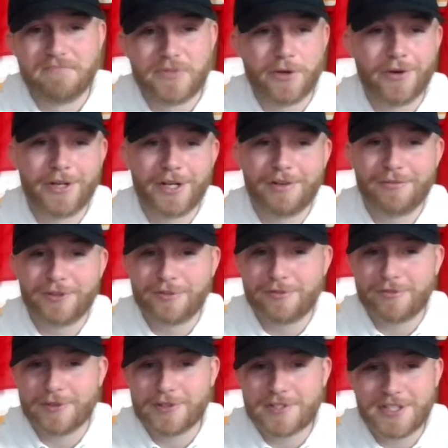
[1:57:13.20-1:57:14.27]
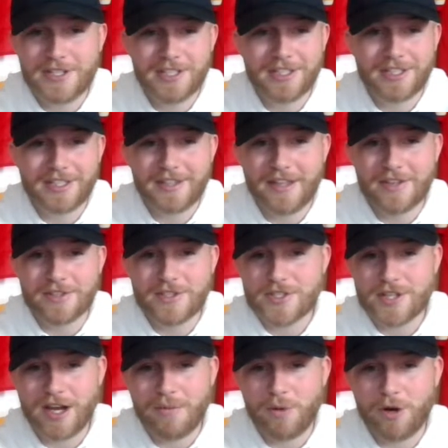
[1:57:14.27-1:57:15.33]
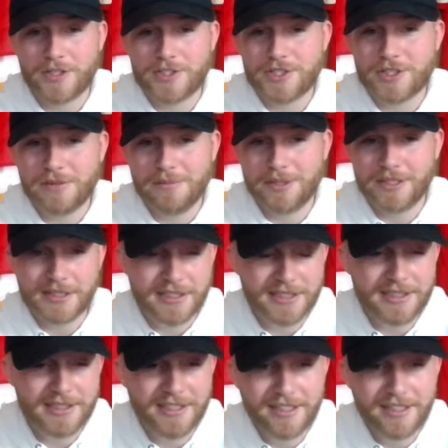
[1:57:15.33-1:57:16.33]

Throw it on for the first inning and then just stop watching completely.